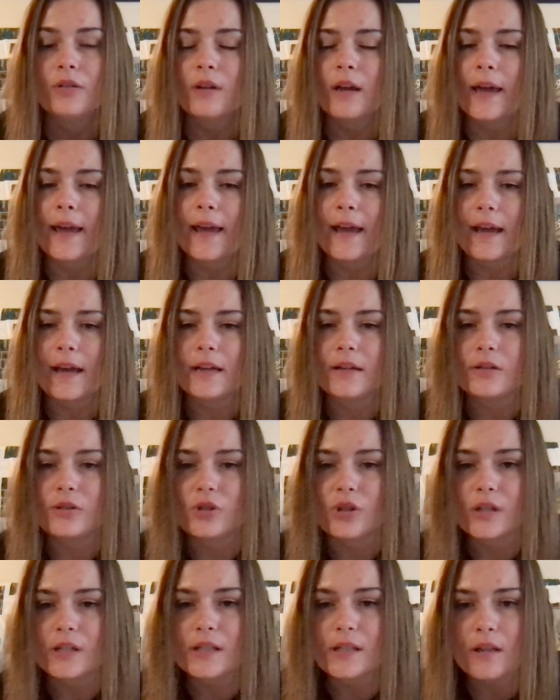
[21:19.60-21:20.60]
and
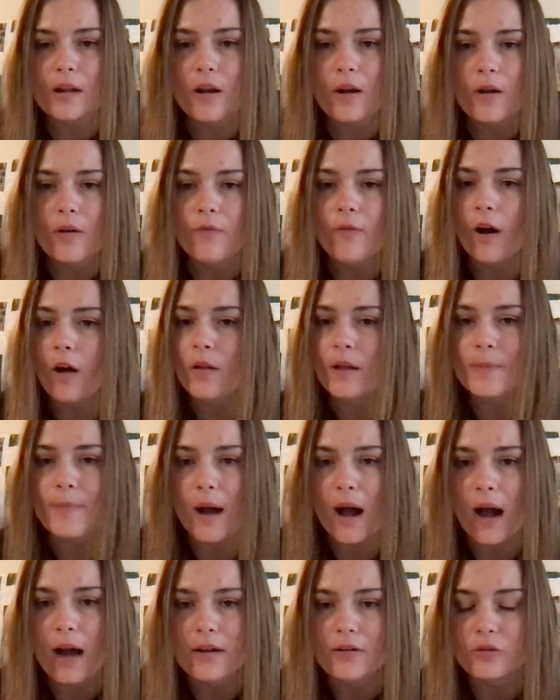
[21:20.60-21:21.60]
just falling
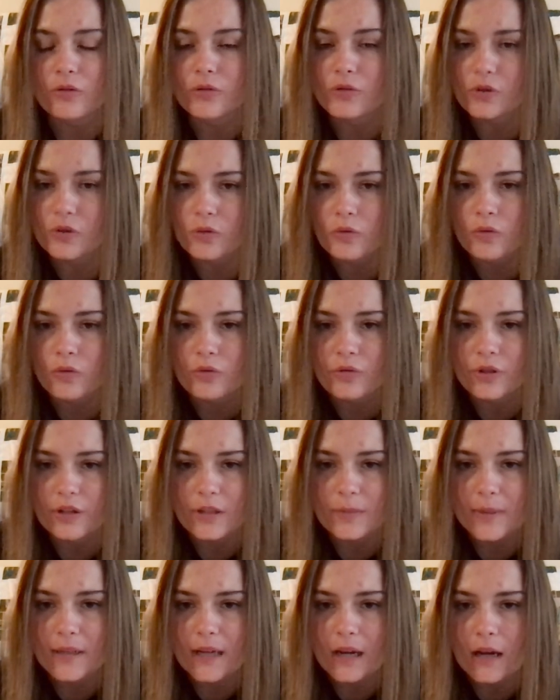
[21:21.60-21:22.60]
behind on school
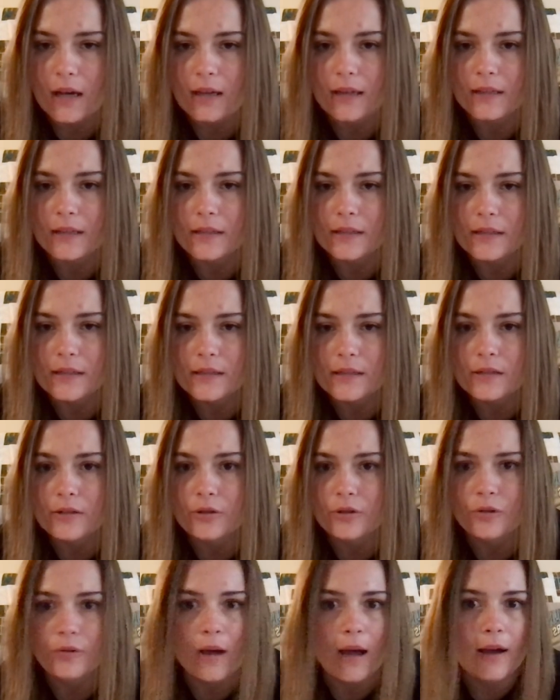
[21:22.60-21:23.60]
just because
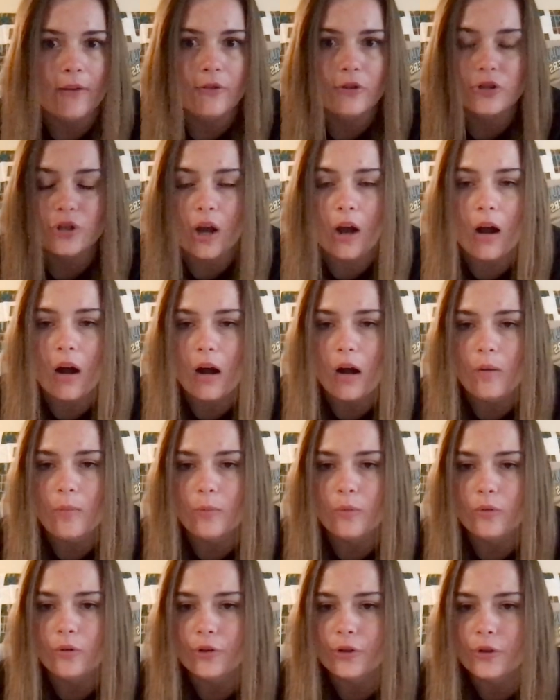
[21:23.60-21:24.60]
you have a job
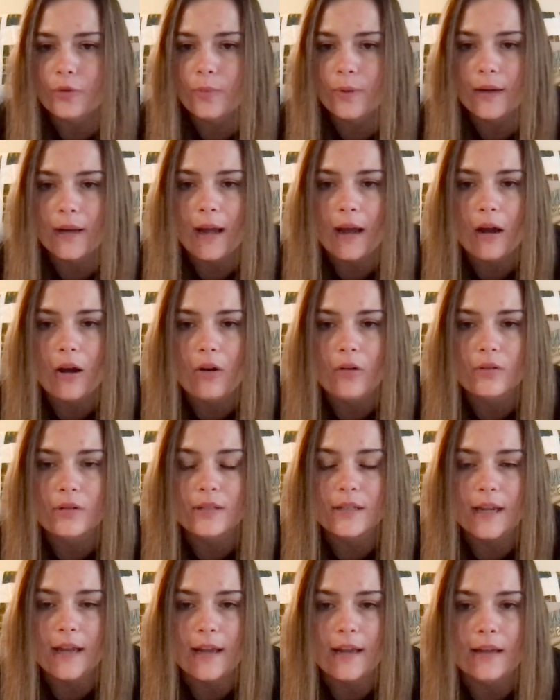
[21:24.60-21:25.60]
or you went
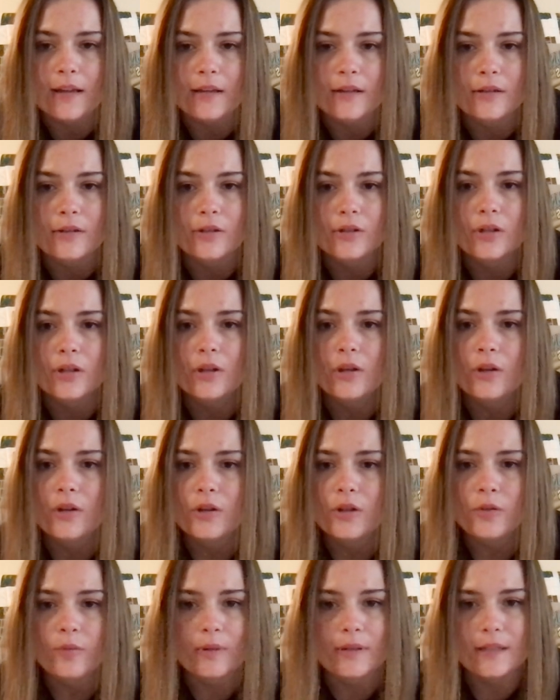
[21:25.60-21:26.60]
out and
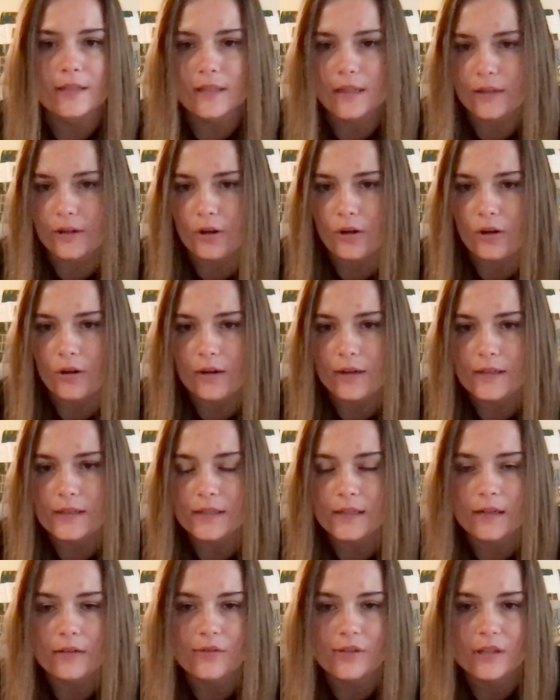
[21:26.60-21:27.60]
you went to dinner
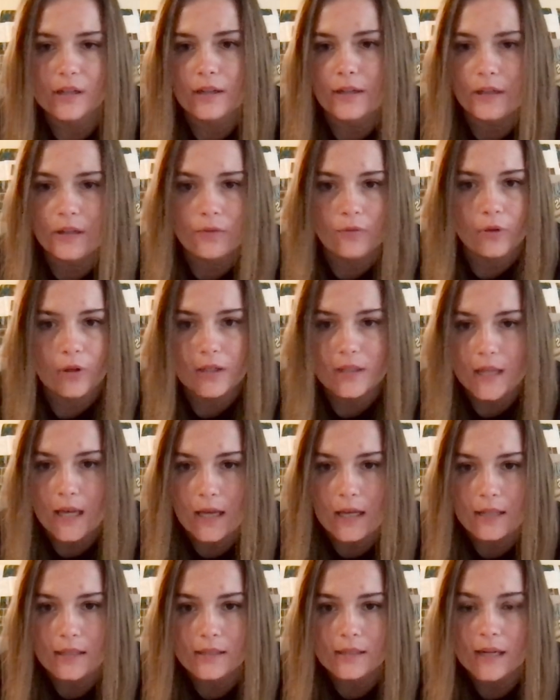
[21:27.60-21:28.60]
instead of studying for a
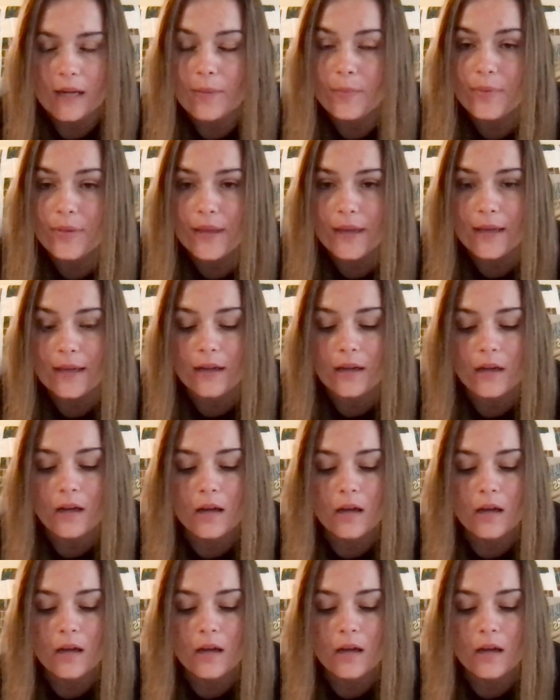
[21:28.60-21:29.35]
test type thing.